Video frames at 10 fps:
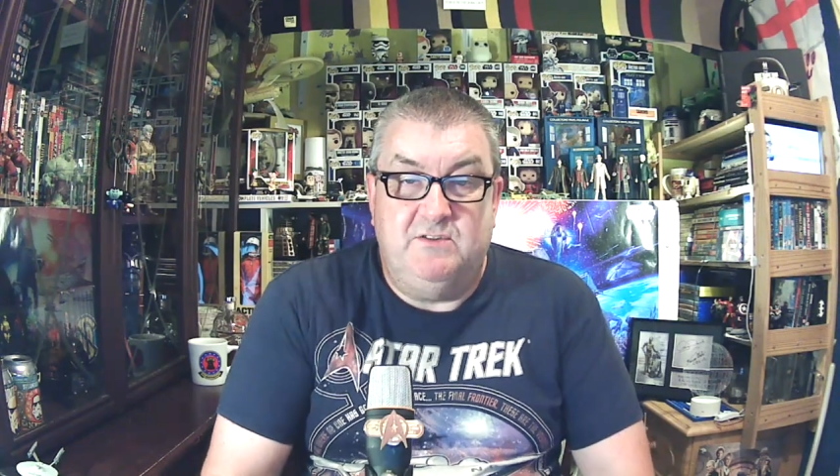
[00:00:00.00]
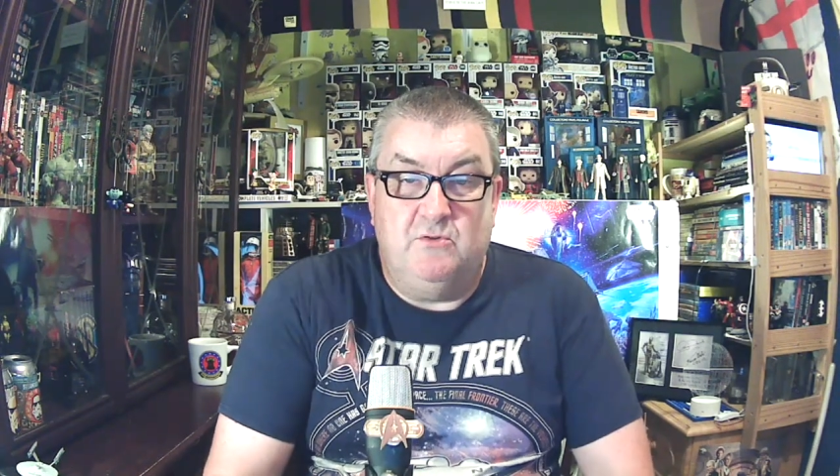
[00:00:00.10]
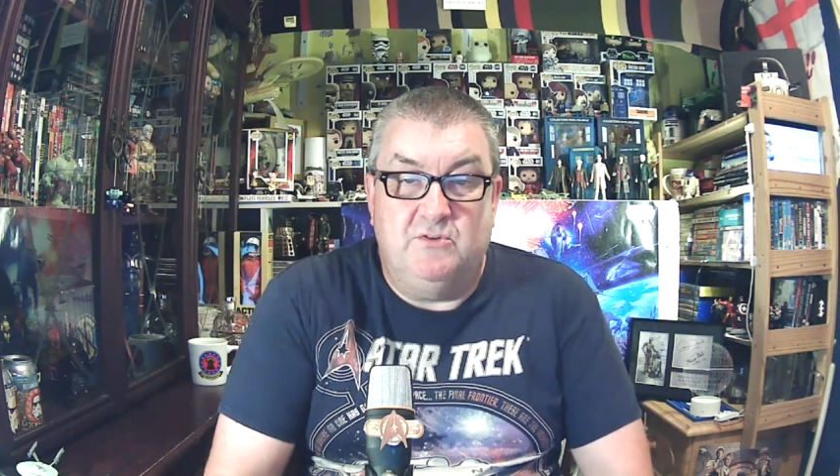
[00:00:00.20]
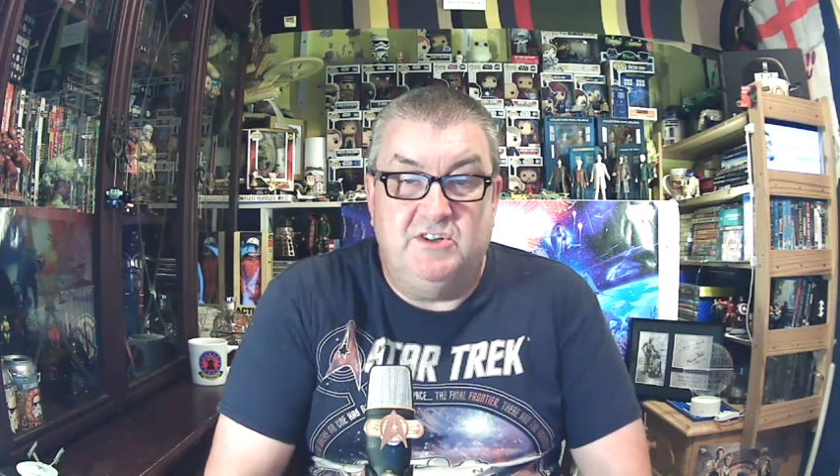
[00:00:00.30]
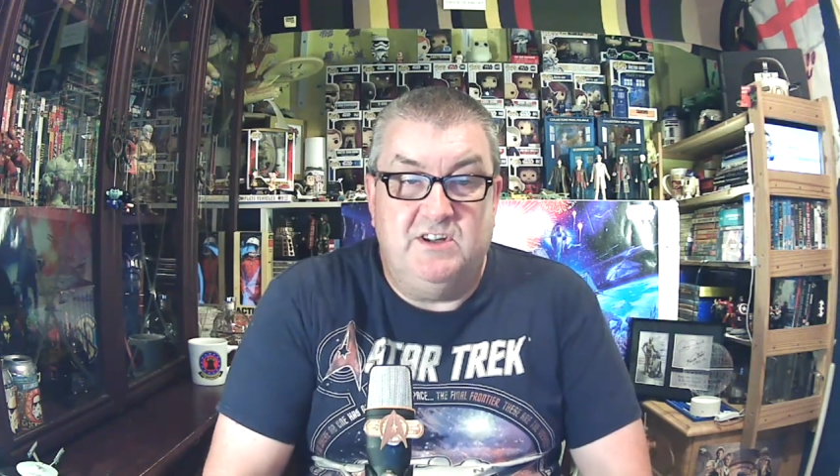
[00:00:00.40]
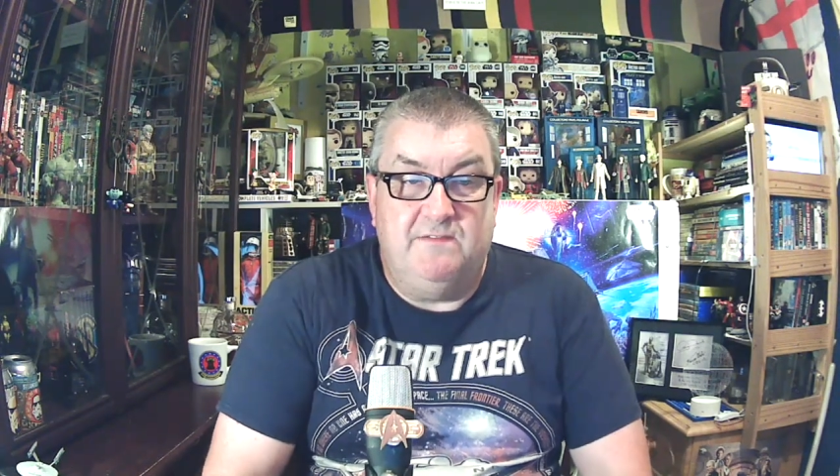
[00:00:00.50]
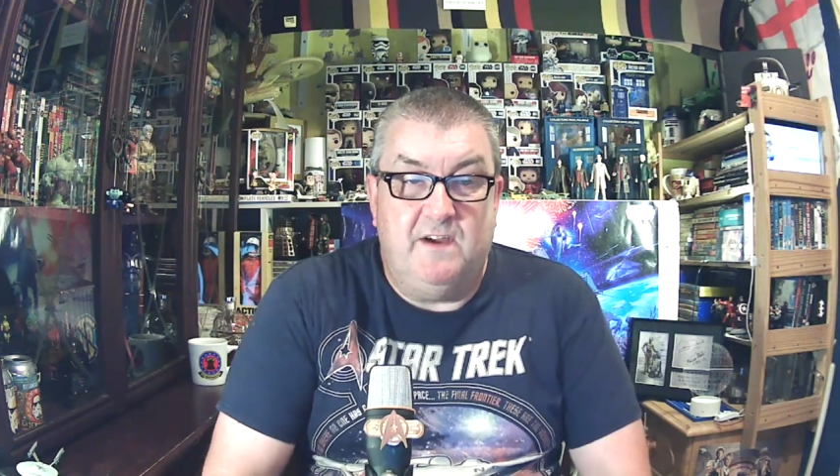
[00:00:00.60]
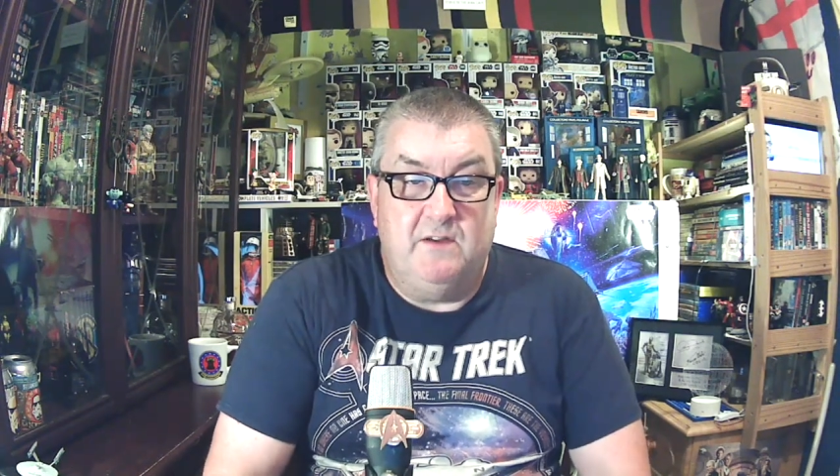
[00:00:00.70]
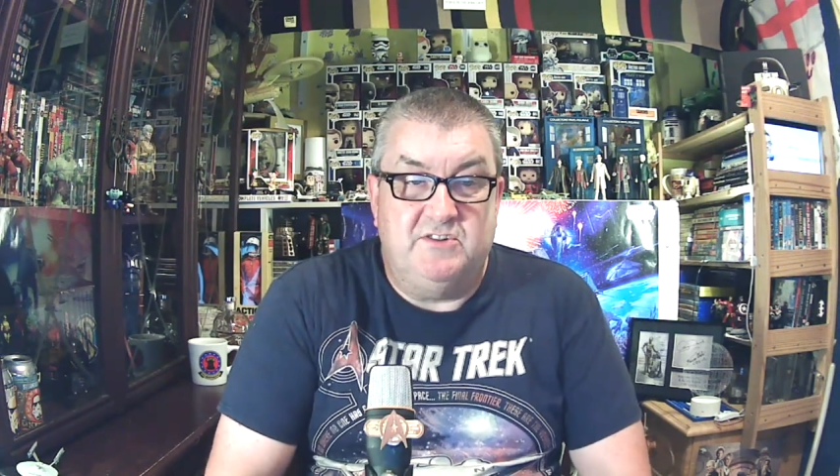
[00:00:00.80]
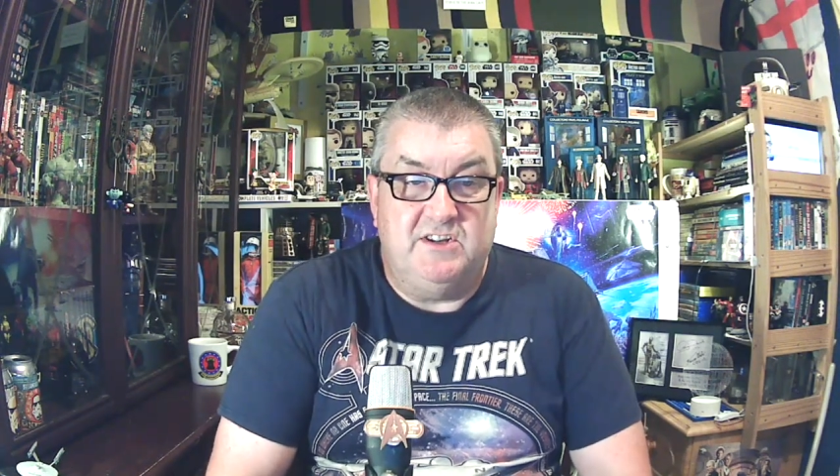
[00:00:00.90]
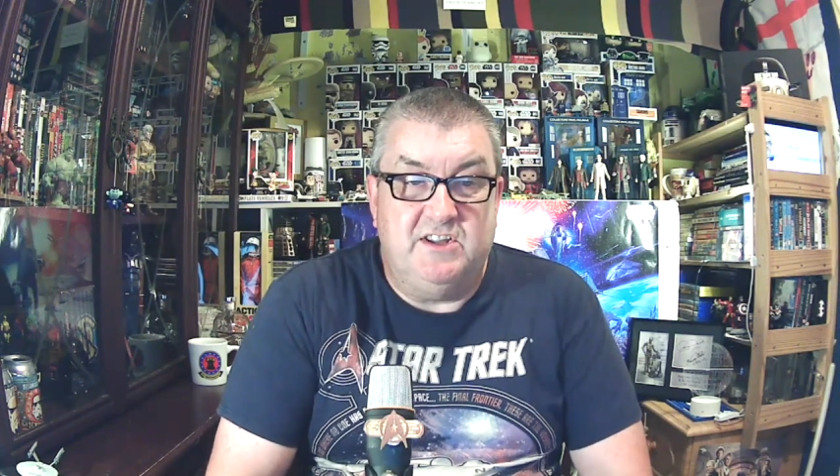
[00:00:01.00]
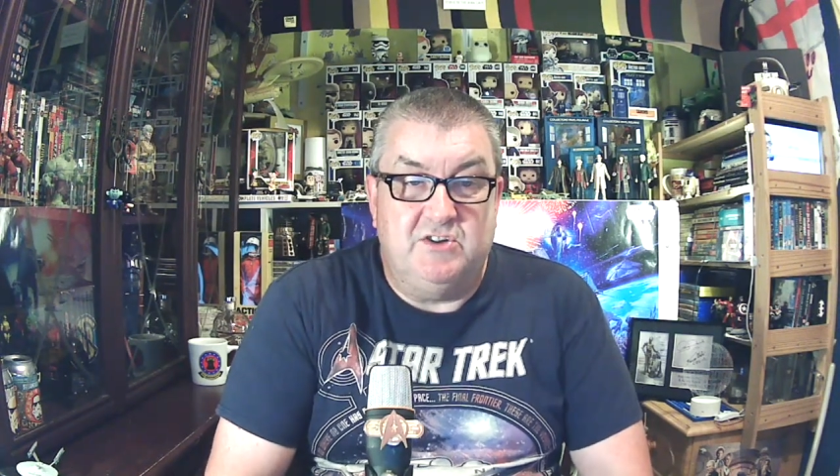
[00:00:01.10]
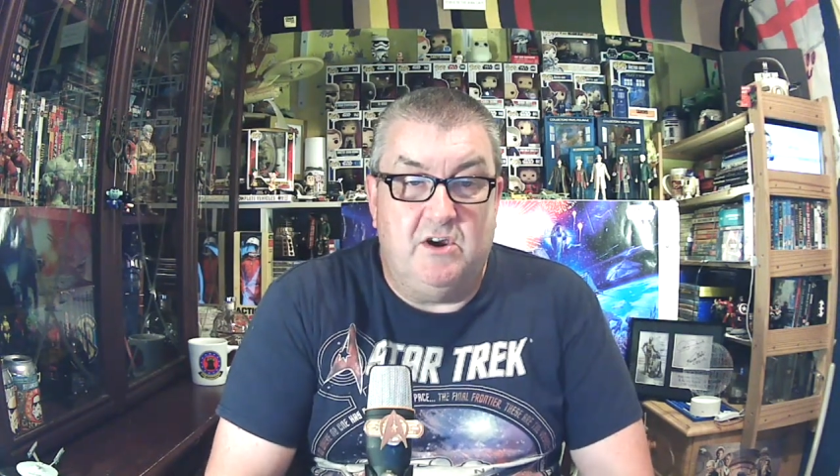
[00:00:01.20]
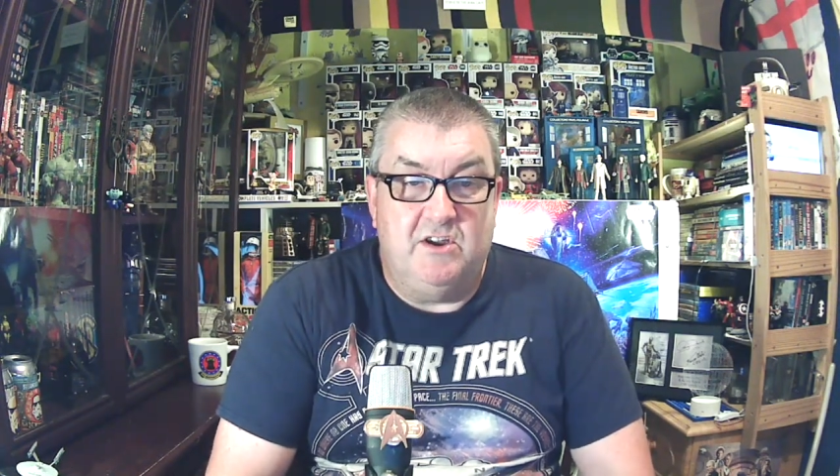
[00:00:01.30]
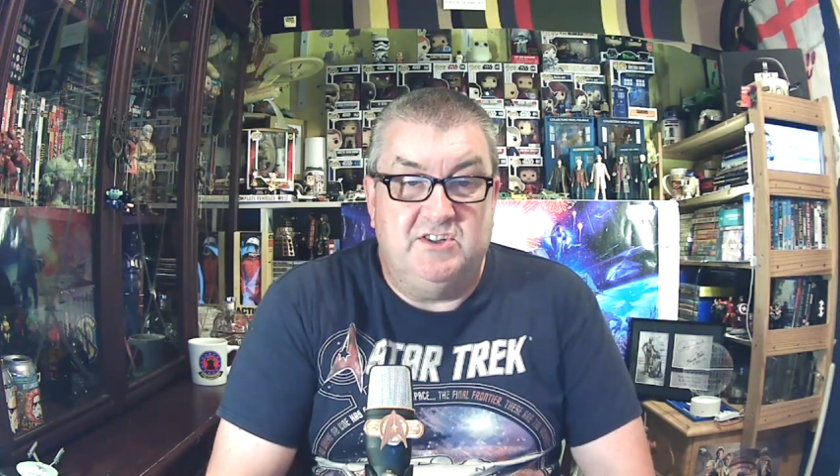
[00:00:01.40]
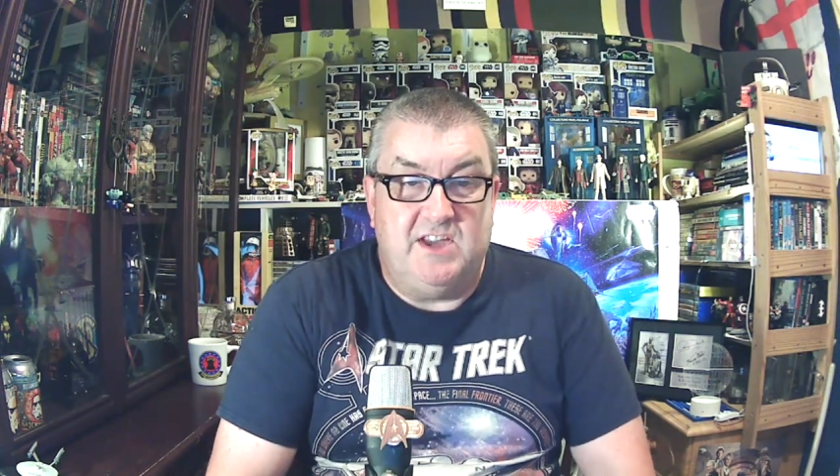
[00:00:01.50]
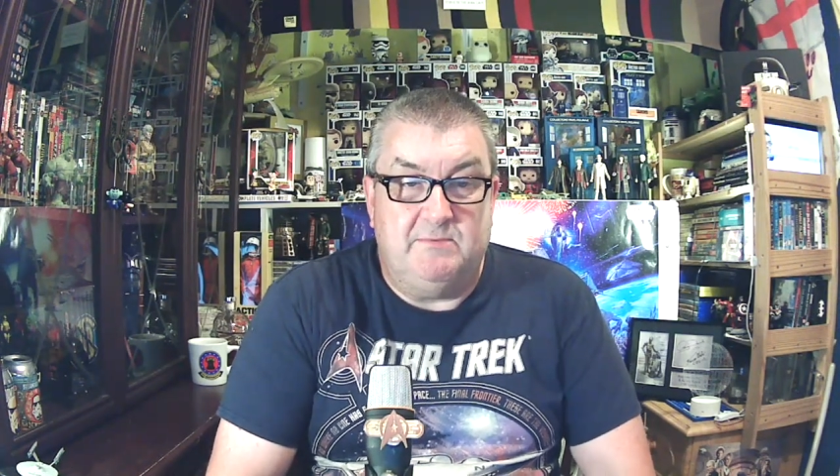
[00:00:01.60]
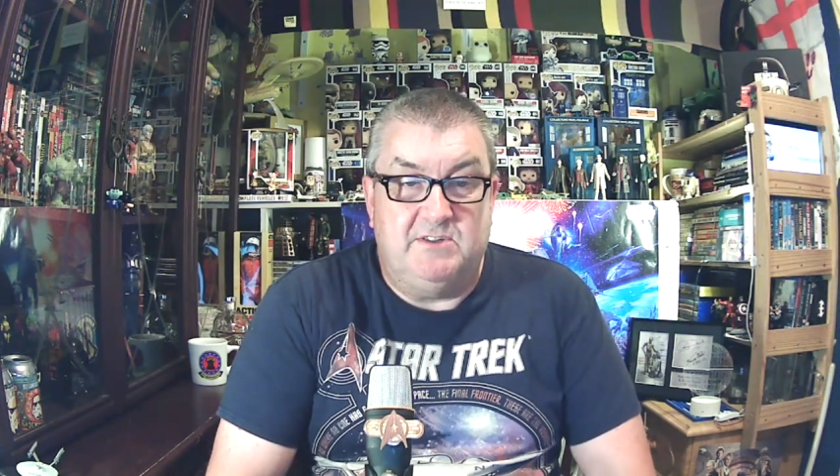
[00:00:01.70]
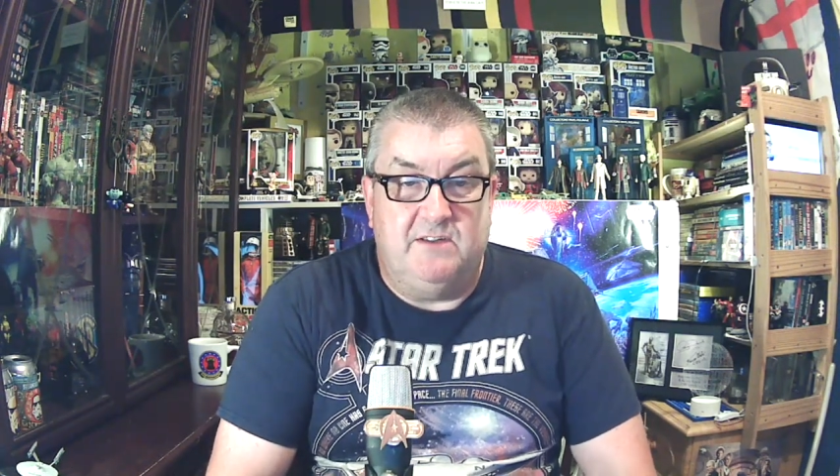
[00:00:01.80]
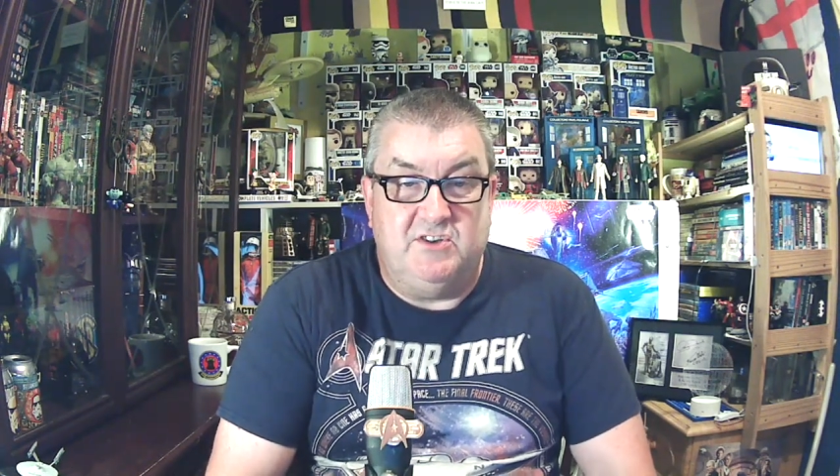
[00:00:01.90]
Dawson devotes an entire
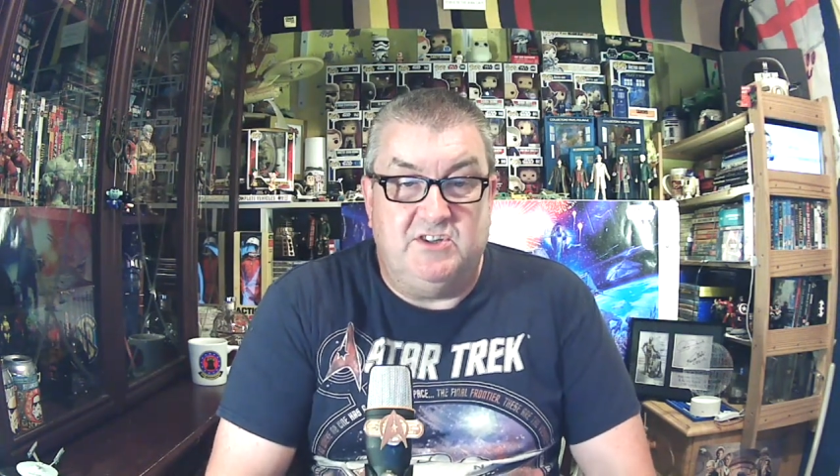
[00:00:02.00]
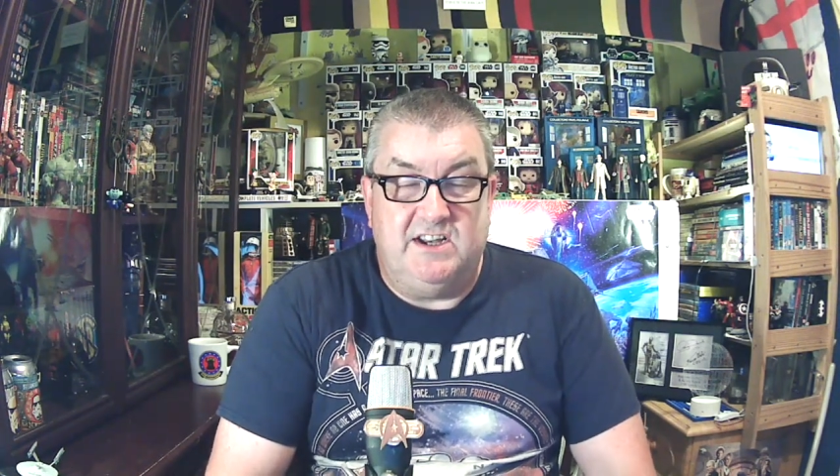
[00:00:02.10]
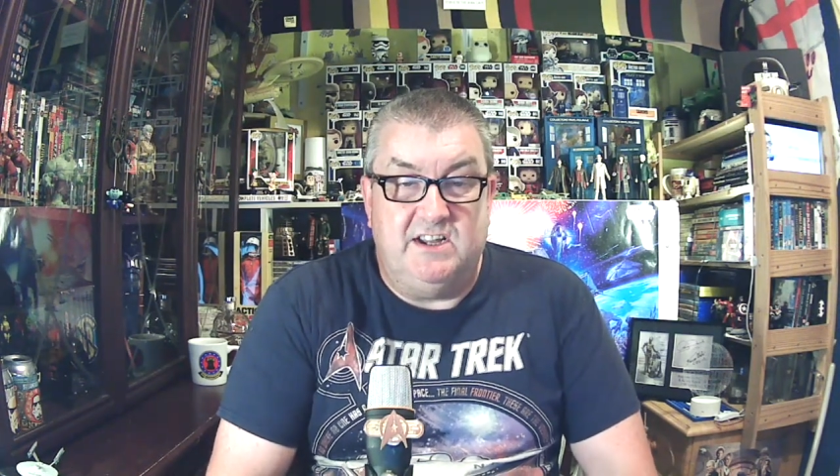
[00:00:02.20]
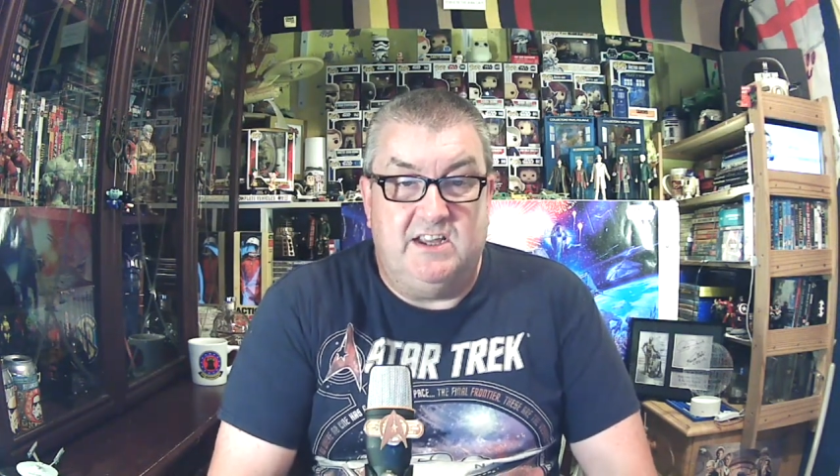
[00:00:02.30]
chapter of the gender